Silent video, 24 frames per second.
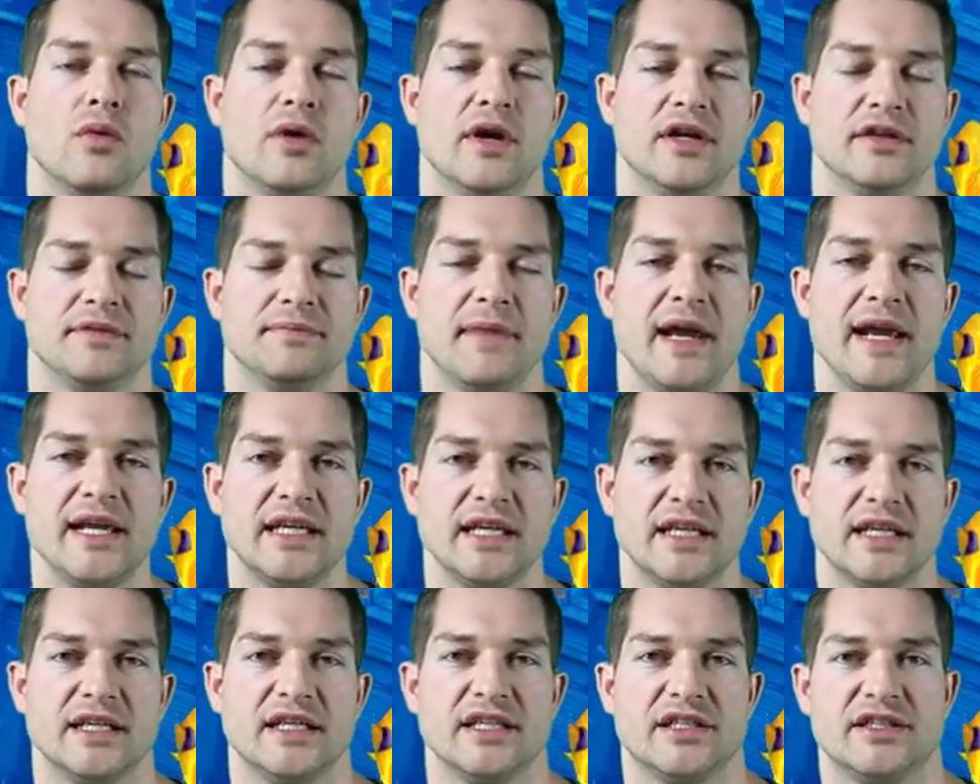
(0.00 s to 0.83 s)
is
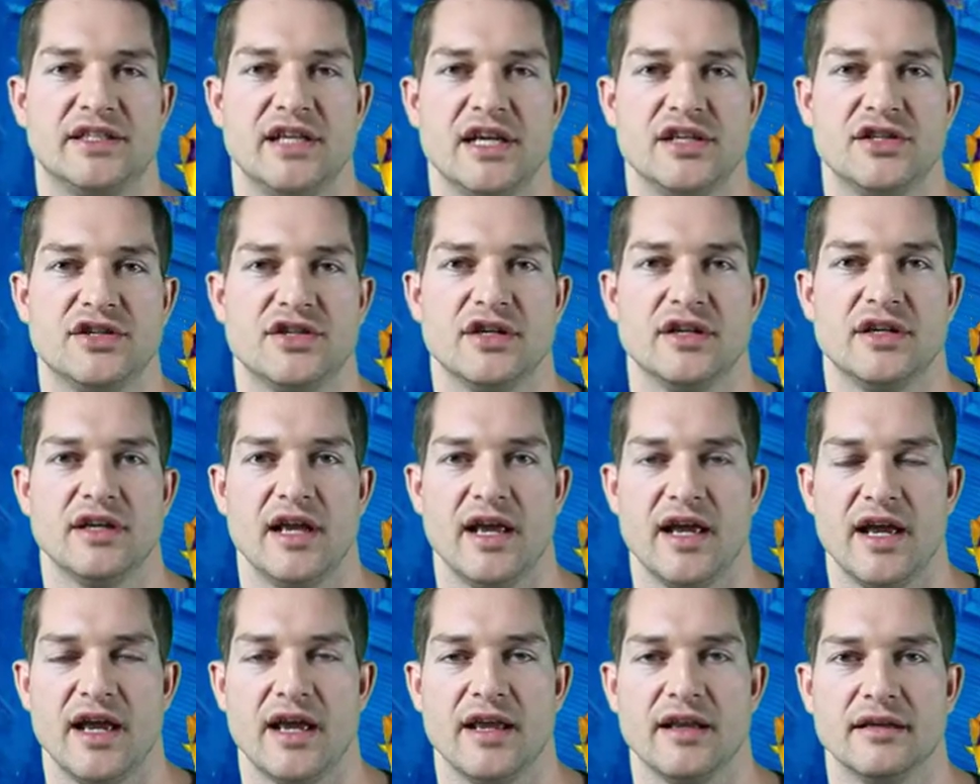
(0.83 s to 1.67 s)
making a decision
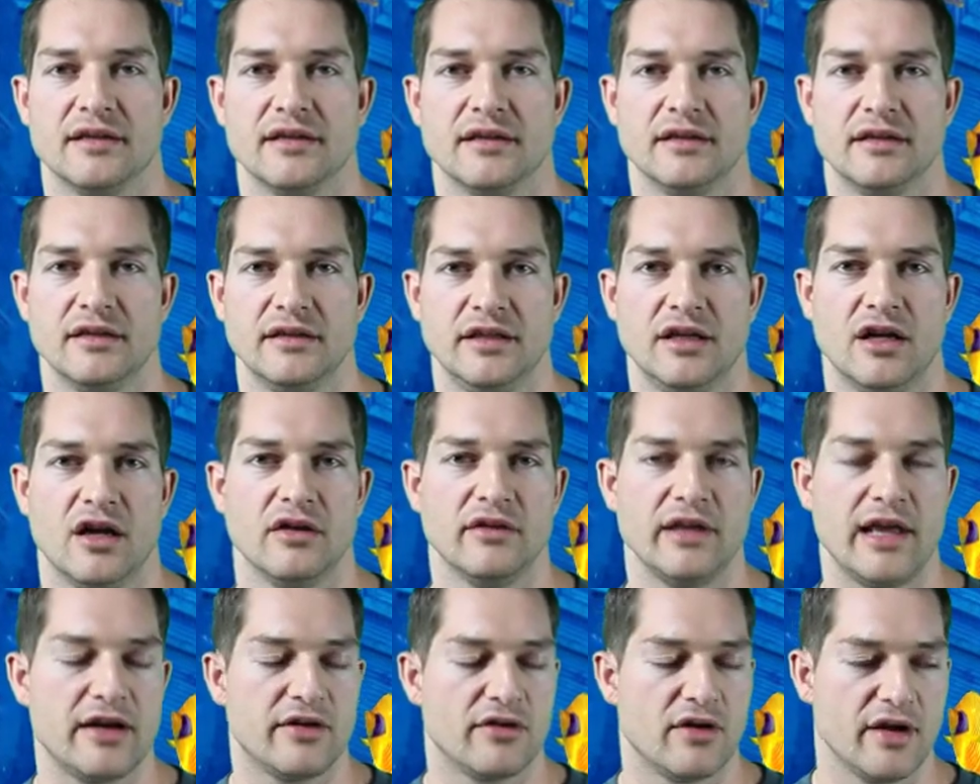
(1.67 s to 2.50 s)
and you
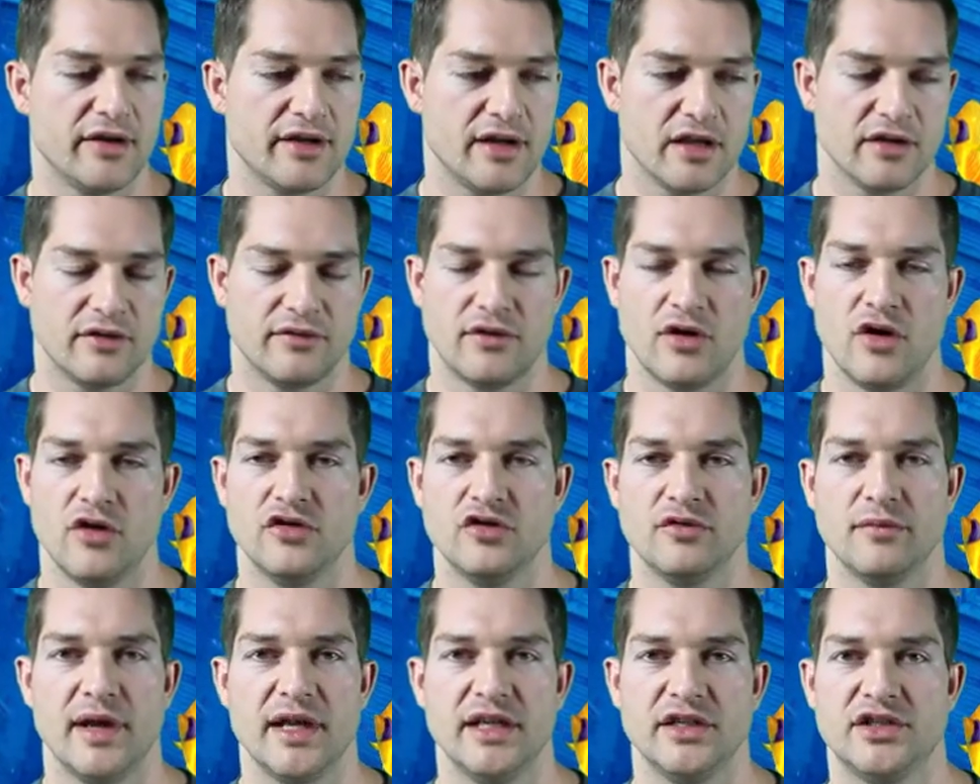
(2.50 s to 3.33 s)
know later on down the road
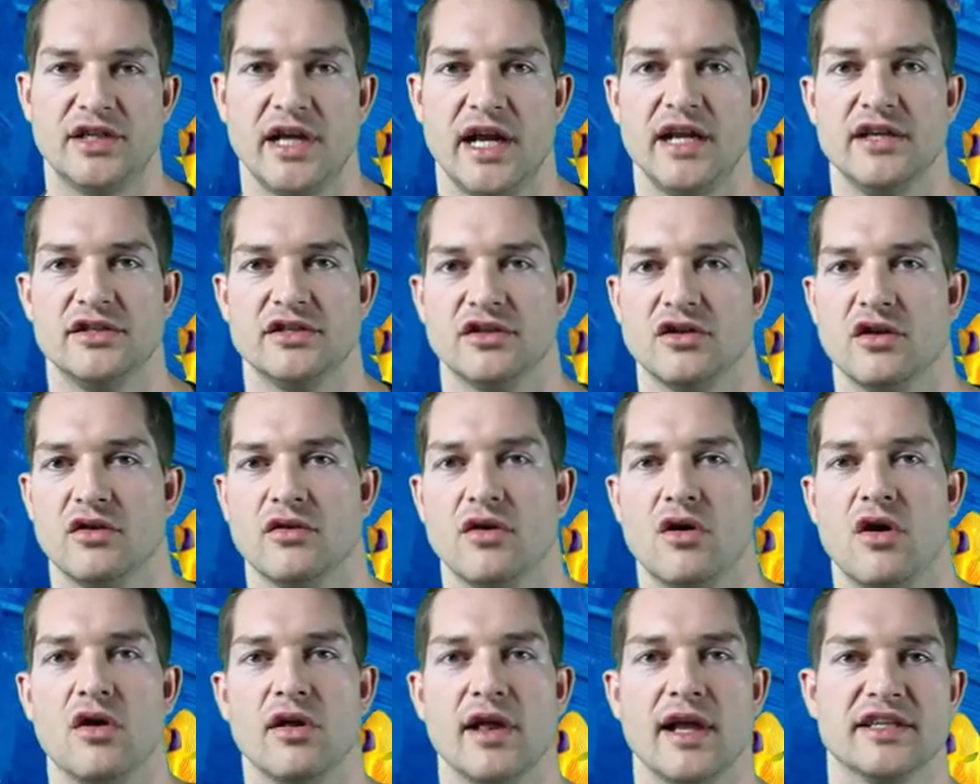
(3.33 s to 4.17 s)
you may change and go
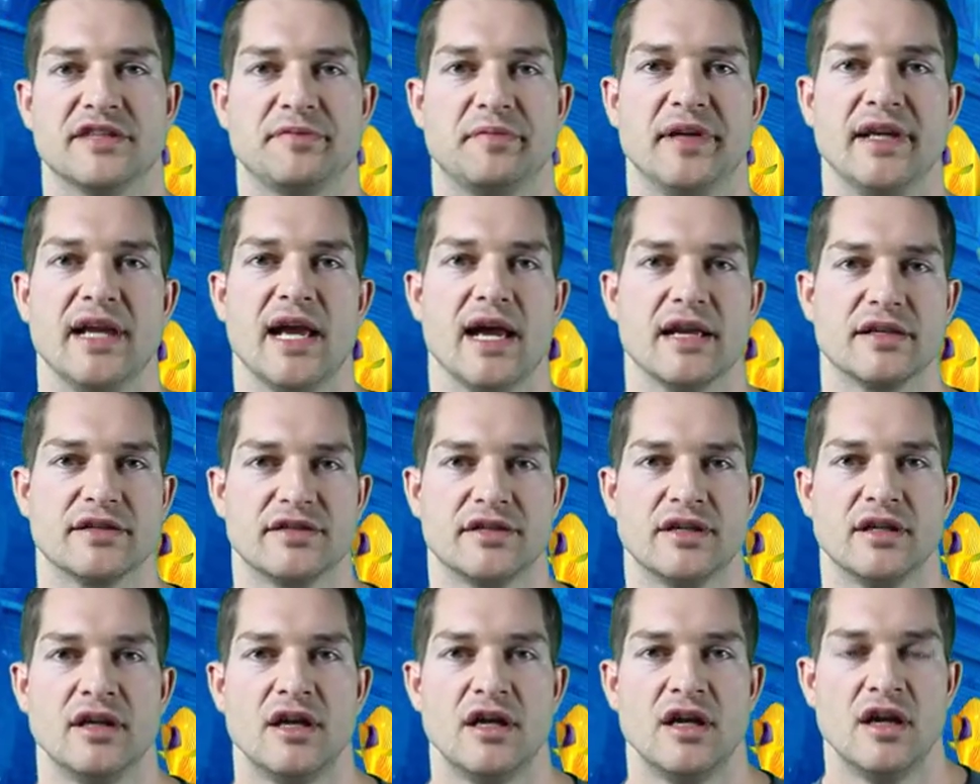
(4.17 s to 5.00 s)
to all
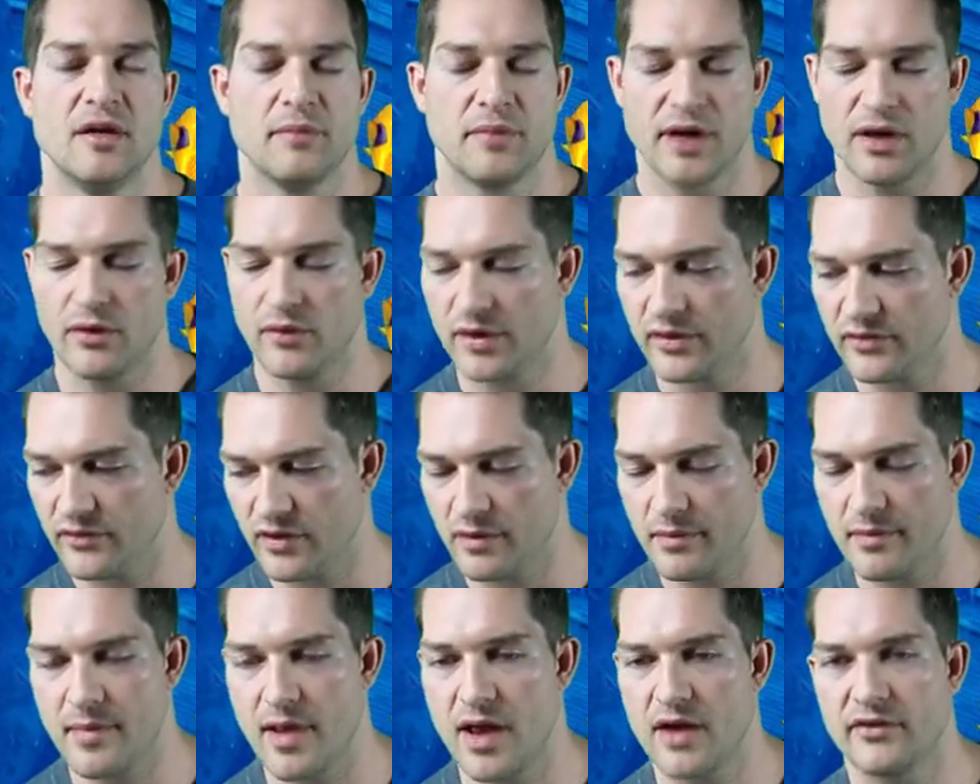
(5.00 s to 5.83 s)
SPS but I
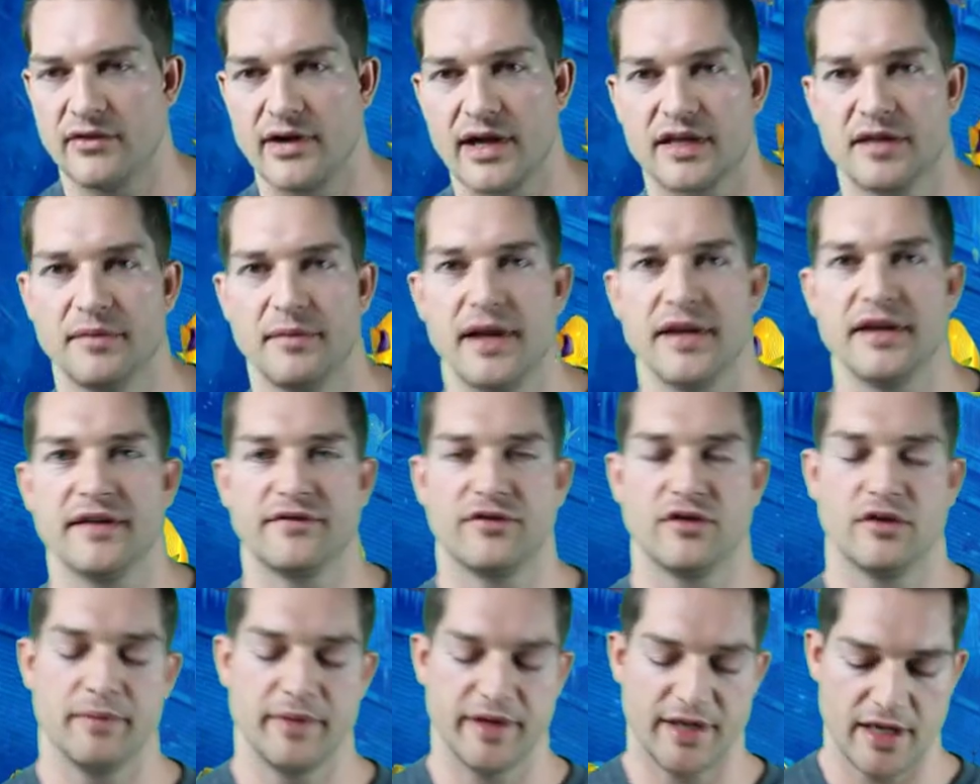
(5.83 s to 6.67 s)
wouldn't recommend it
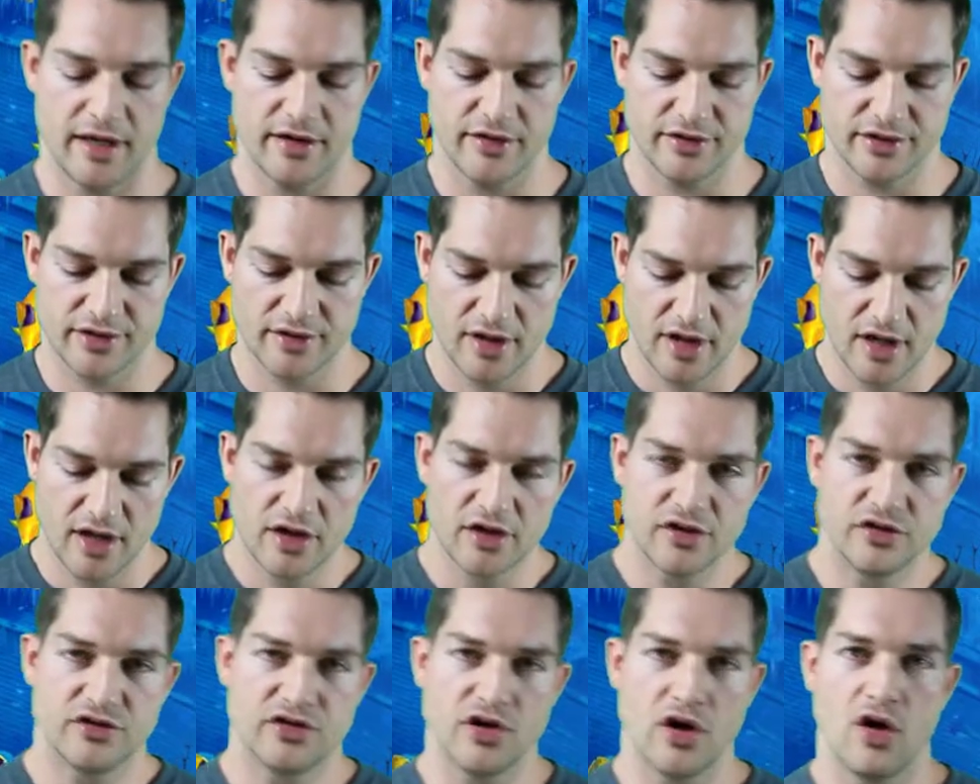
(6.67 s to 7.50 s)
for beginners
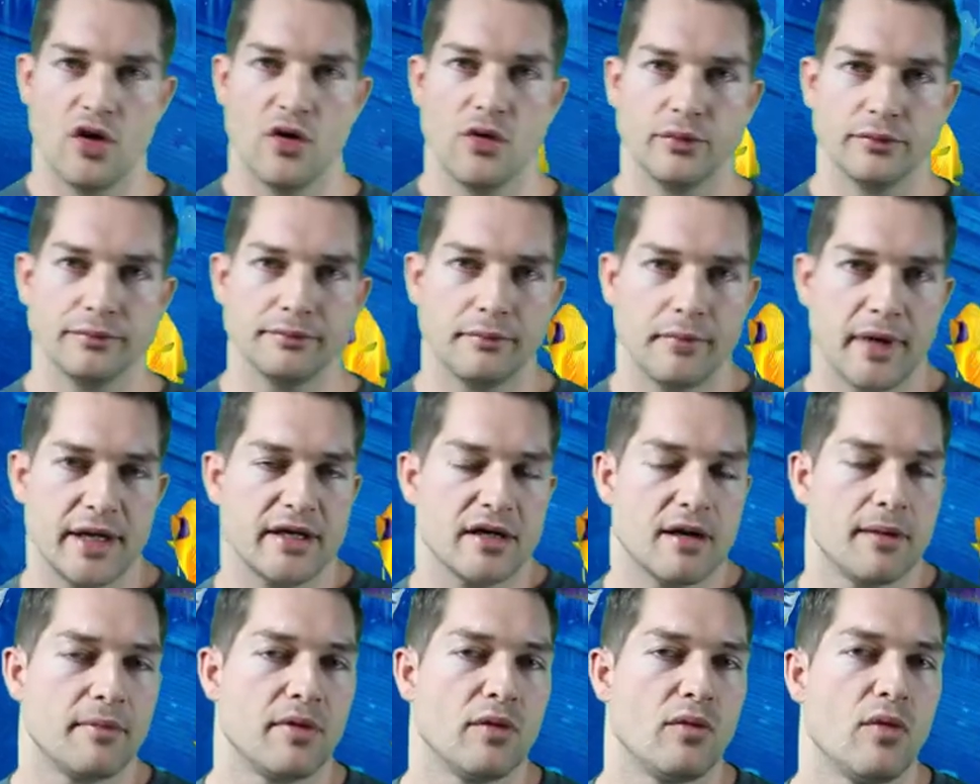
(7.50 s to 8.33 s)
so my
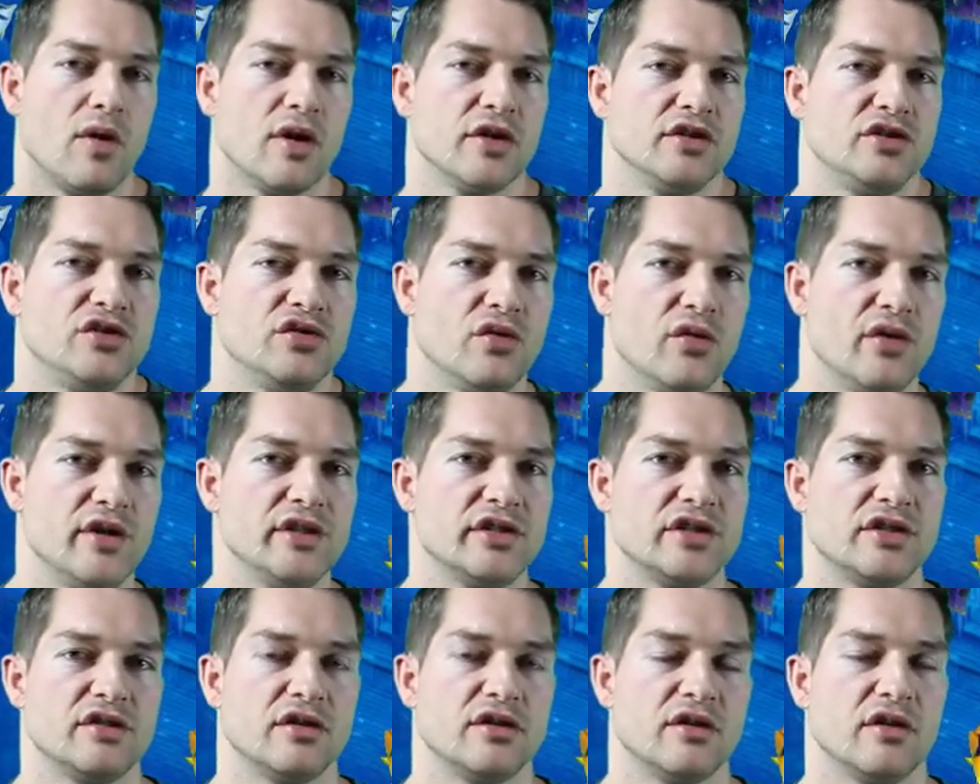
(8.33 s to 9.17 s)
number one
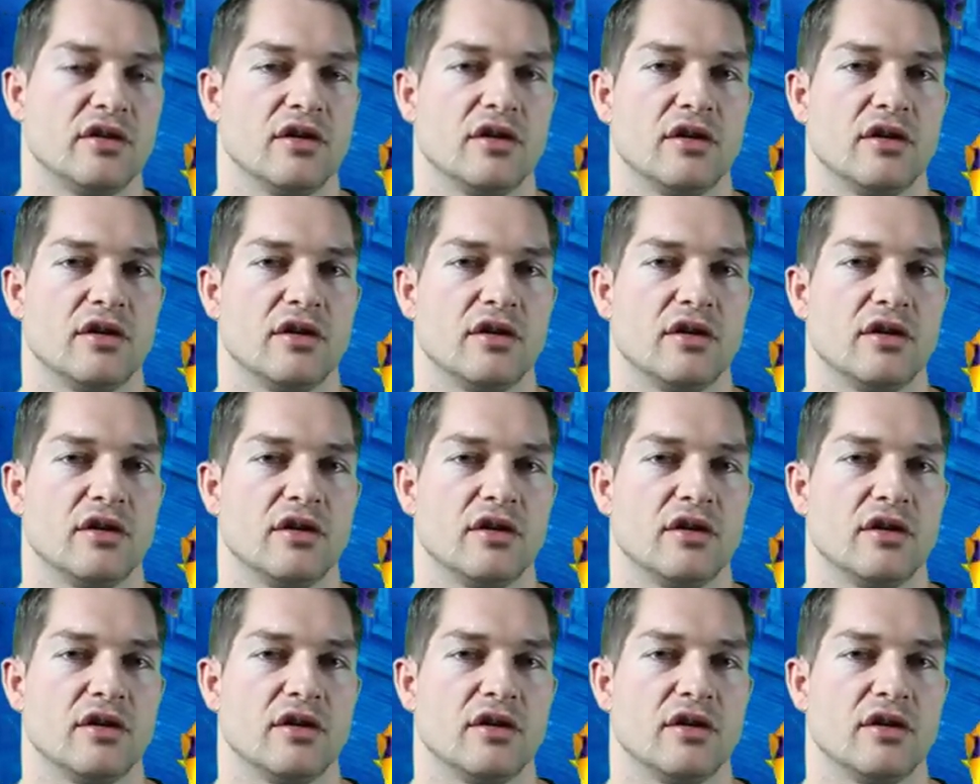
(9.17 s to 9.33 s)
choice